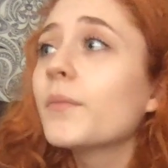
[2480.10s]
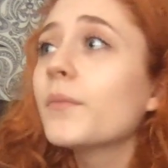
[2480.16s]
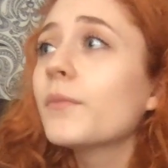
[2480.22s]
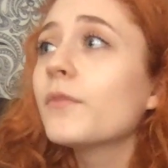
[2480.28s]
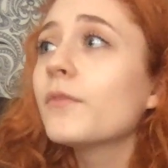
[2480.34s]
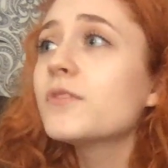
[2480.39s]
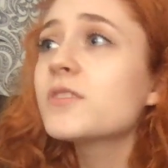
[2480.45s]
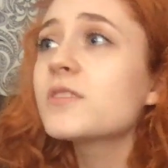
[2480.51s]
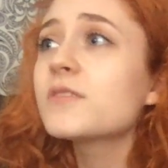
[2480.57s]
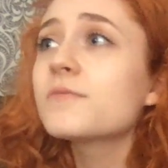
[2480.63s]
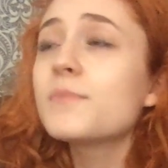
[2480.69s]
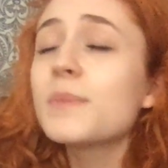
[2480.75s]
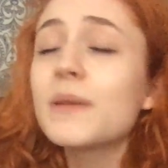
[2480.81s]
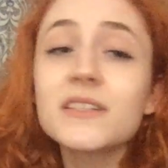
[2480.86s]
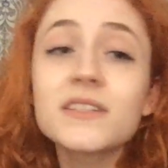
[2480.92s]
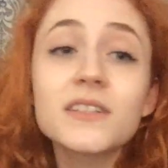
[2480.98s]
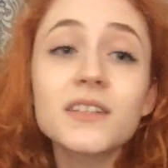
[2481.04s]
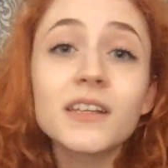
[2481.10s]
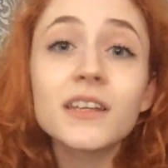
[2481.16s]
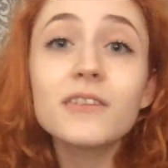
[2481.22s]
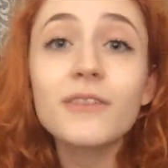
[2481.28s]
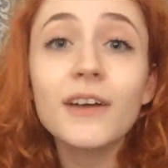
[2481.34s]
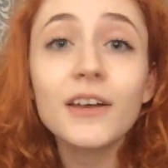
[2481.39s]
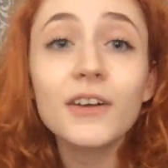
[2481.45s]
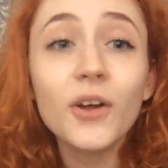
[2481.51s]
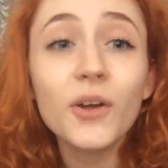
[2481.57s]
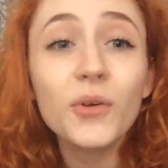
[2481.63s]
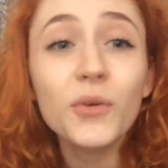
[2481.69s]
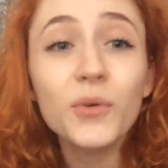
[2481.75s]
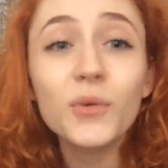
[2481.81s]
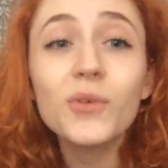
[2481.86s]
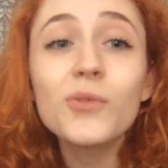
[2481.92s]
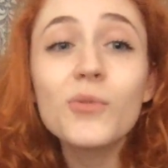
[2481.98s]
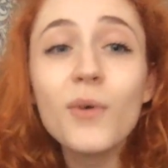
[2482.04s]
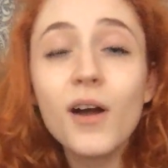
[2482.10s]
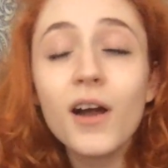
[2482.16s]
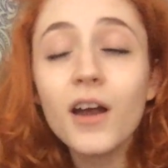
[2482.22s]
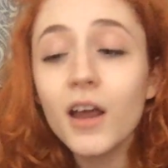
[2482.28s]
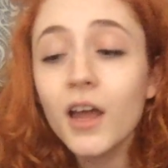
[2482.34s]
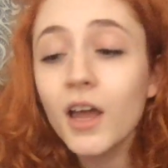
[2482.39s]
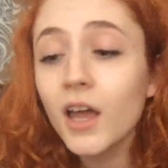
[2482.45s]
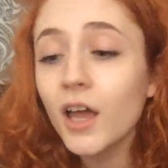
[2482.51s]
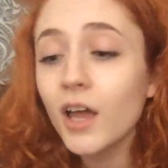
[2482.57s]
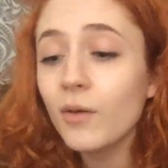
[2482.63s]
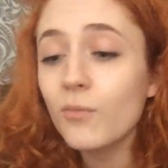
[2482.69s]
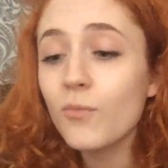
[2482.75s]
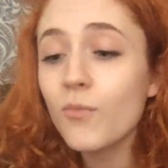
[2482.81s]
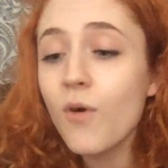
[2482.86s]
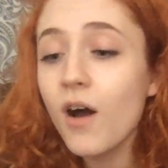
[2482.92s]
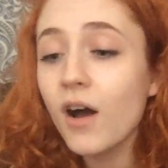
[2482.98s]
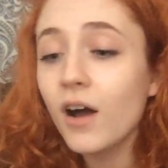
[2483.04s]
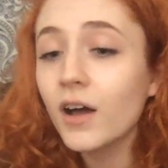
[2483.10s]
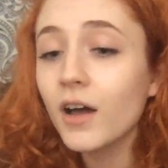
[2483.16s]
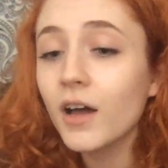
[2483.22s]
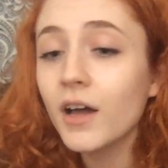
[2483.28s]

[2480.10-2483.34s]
Just basically find out who you are and what,